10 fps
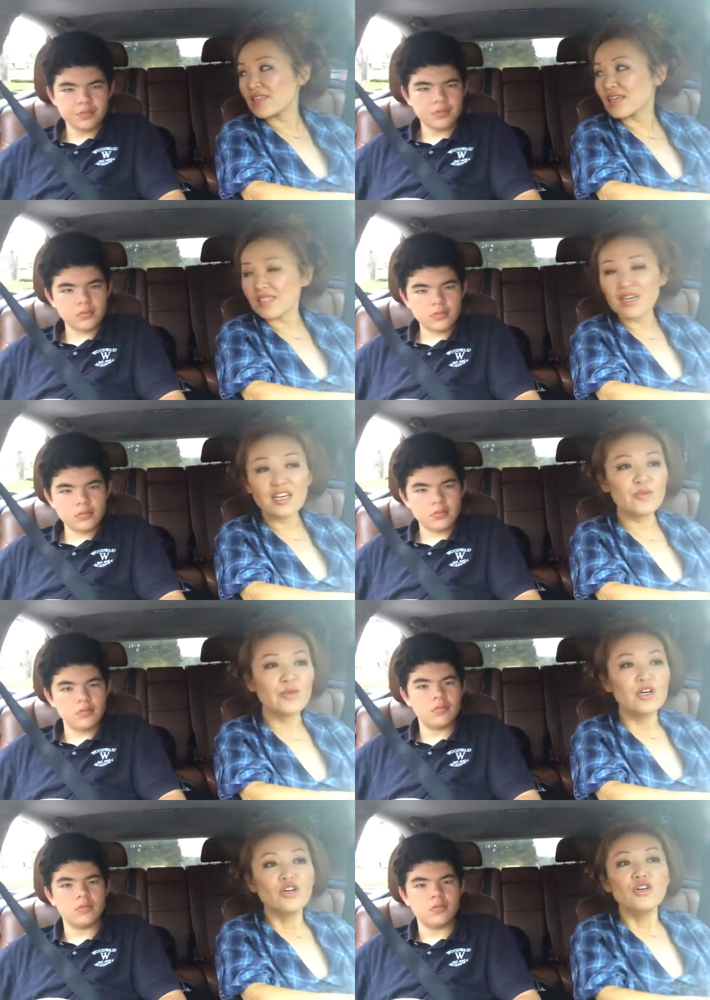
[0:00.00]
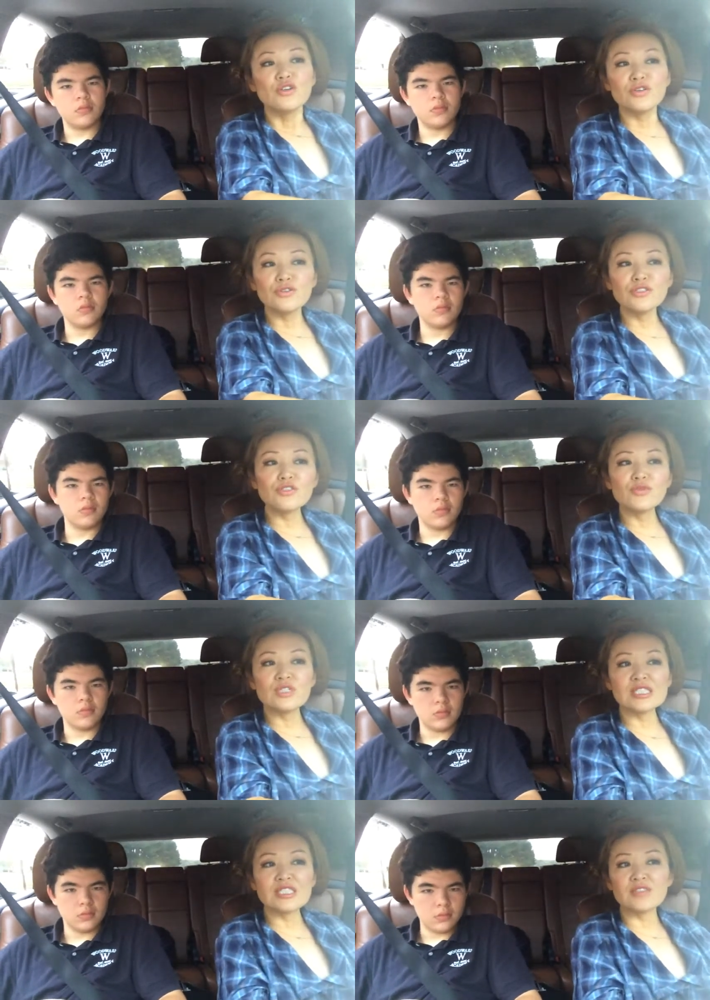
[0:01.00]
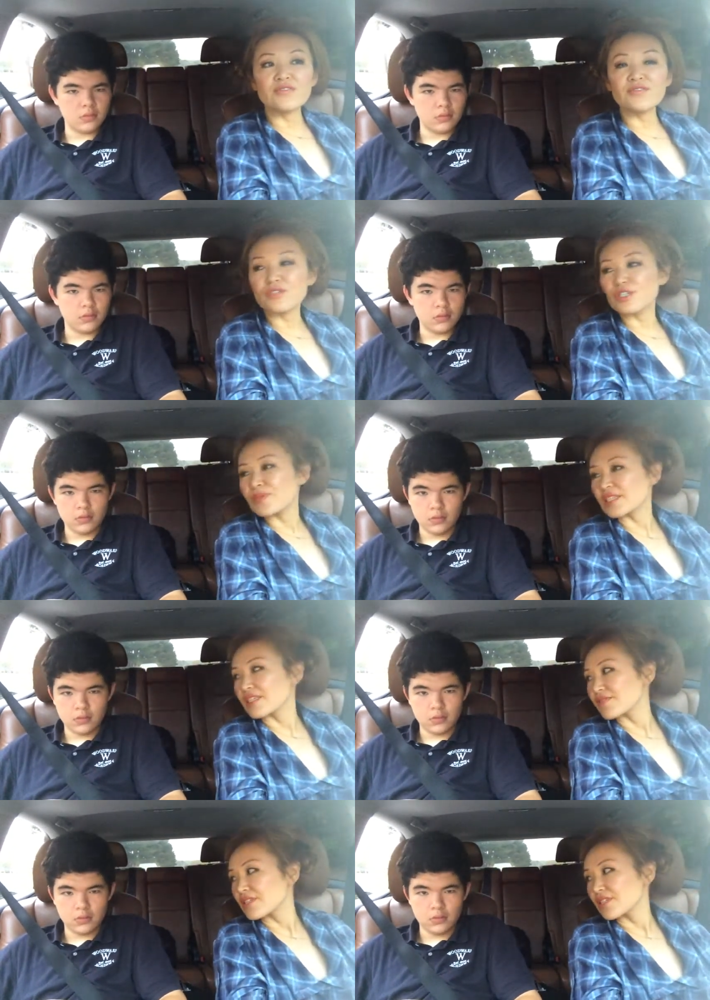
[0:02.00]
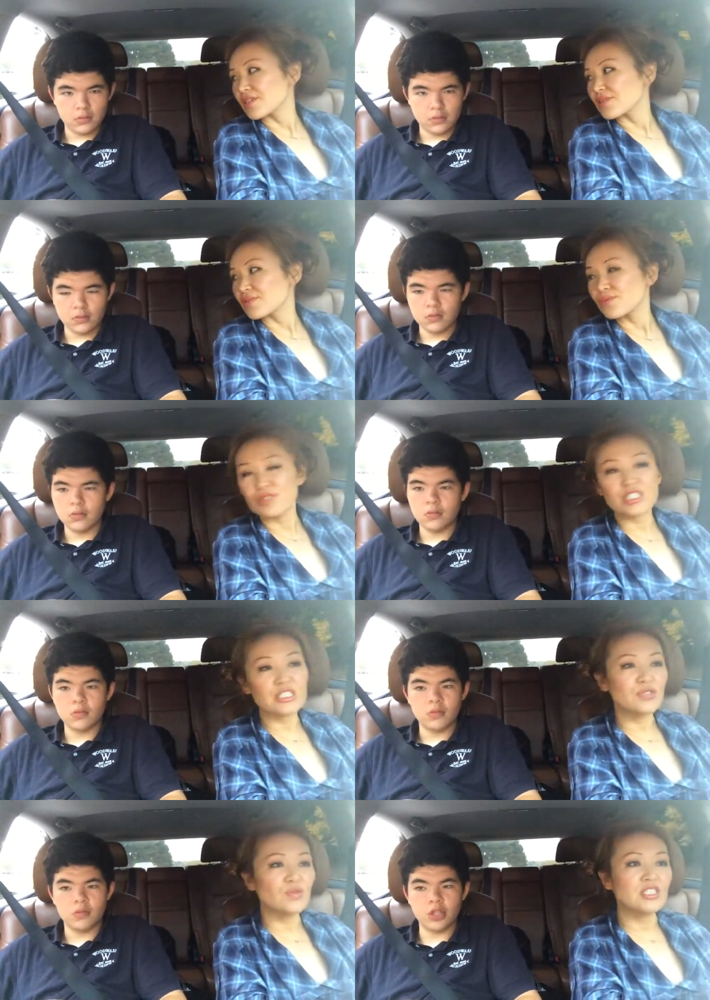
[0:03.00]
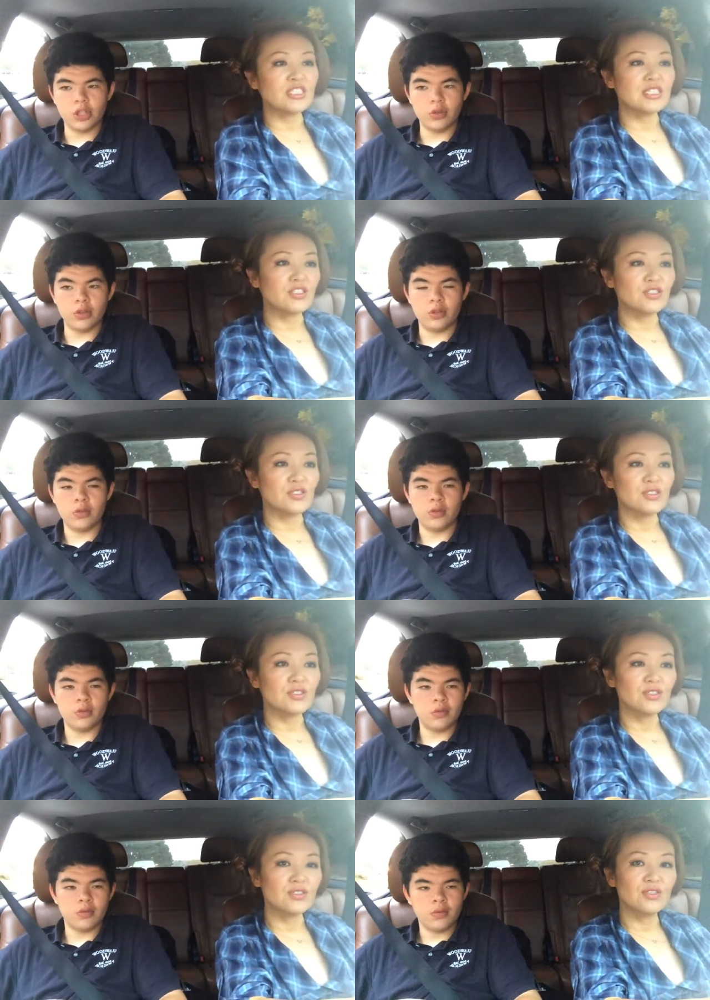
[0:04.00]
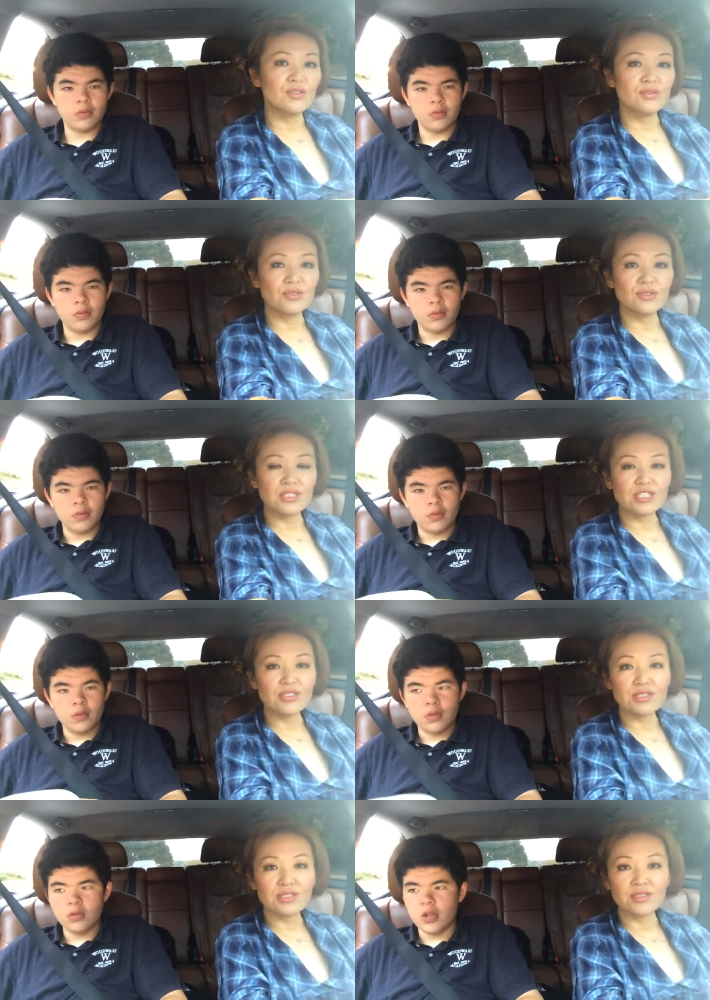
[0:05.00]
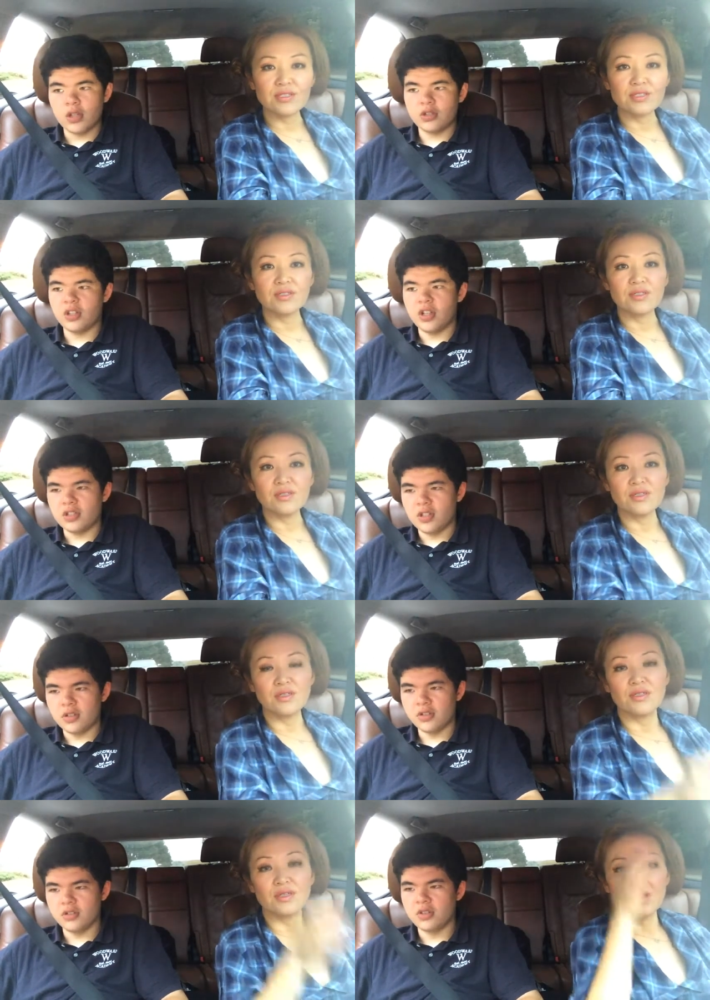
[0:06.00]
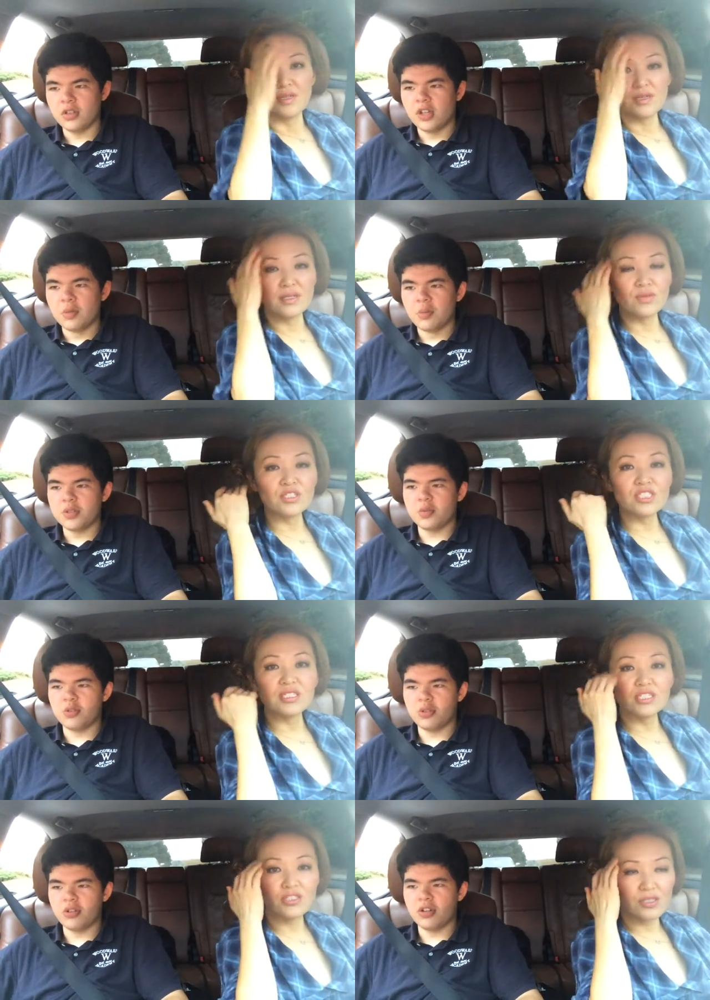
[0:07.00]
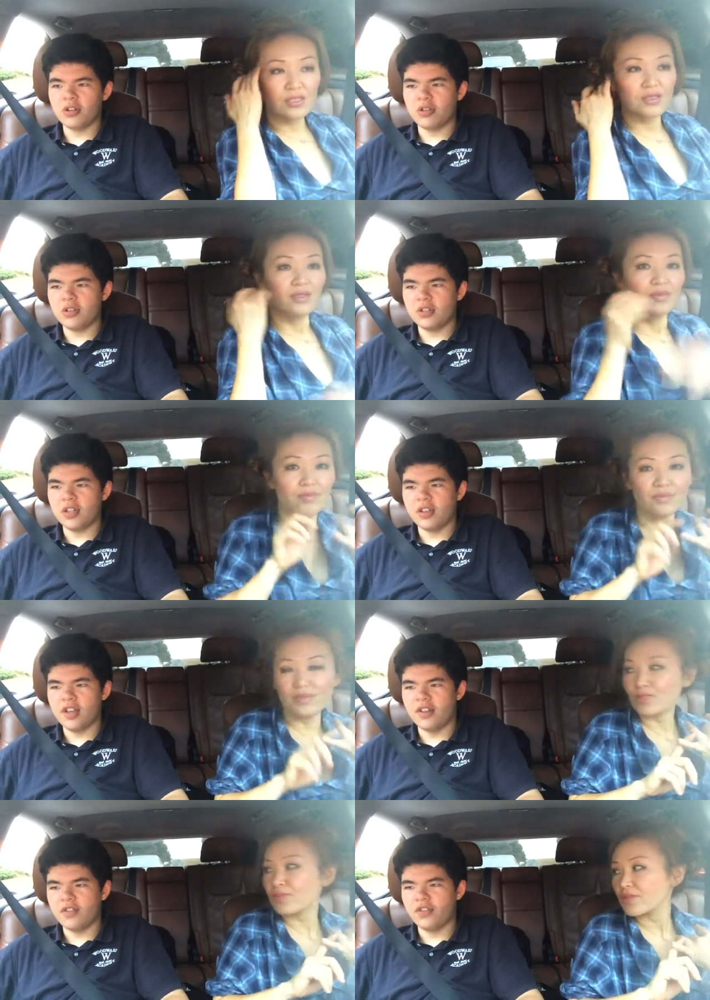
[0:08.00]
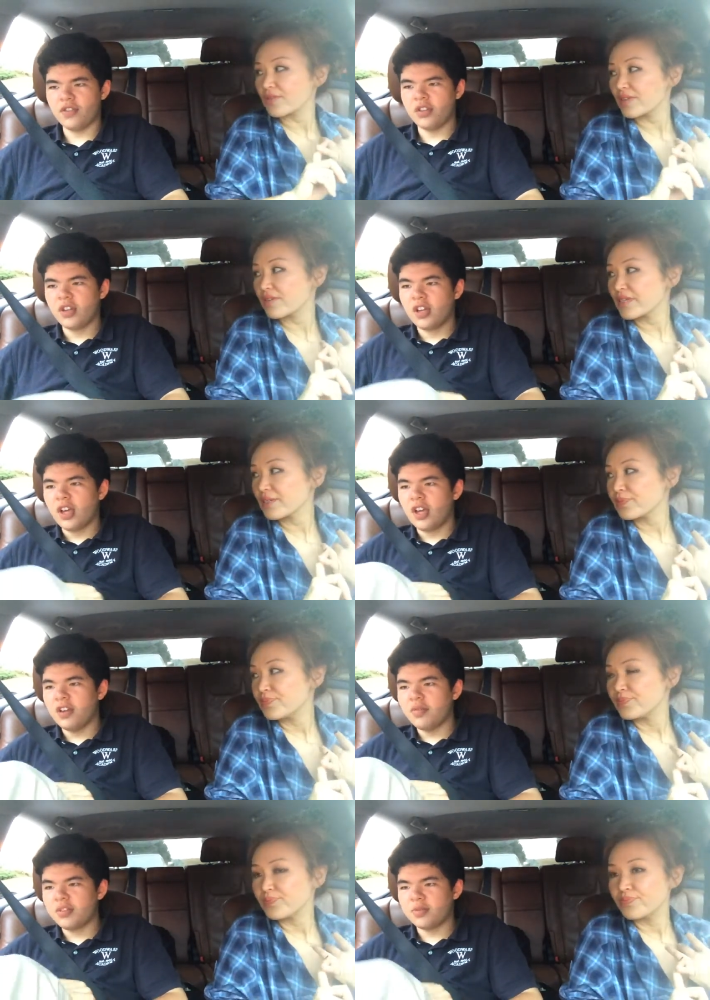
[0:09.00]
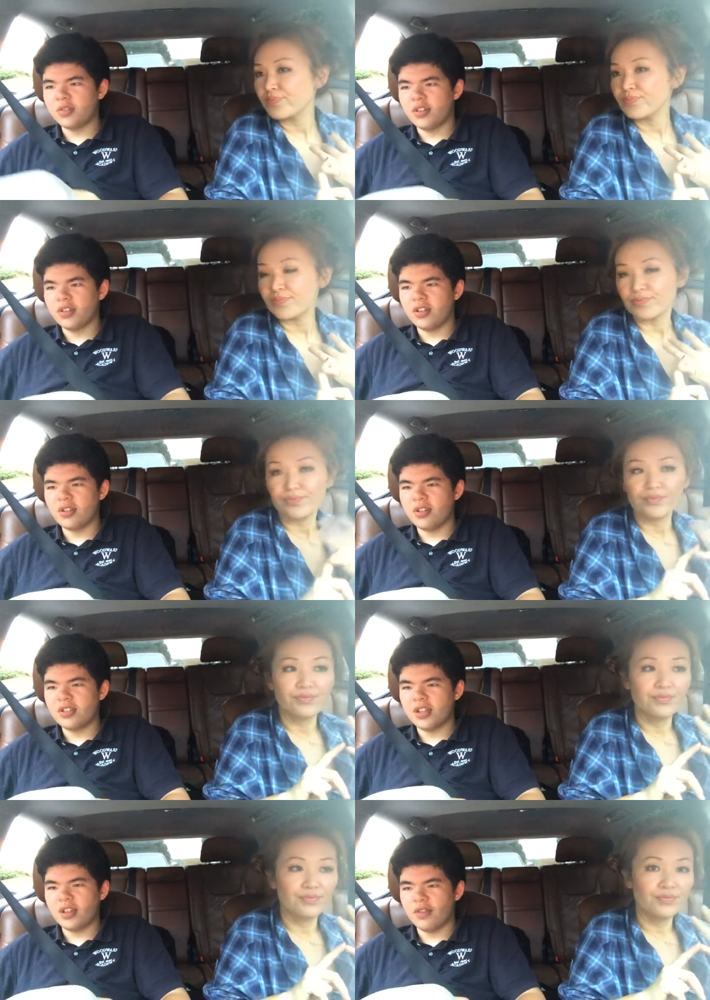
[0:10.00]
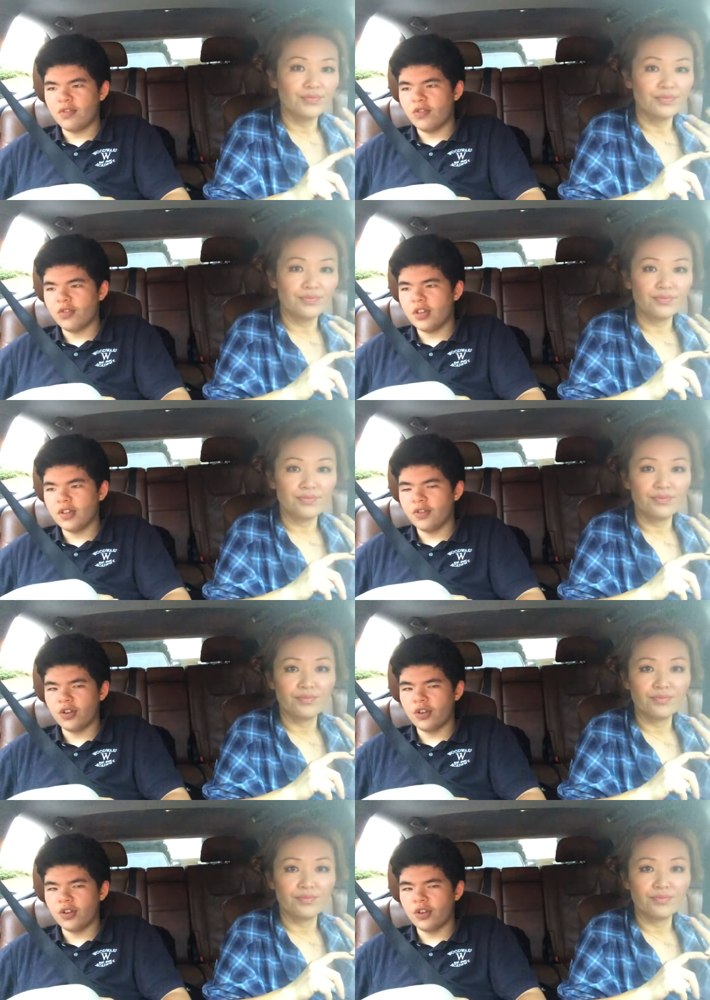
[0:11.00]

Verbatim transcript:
Speaker 1: to that time, who do you want to give Christmas gifts to? Which which no teachers? One. No, no teachers.
Speaker 2: Well, actually, yes, teachers.
Speaker 1: Okay, Ms. which McCreary teachers? literally said that. Miss McCreary.
Speaker 2: Miss McCreary literally said that if you give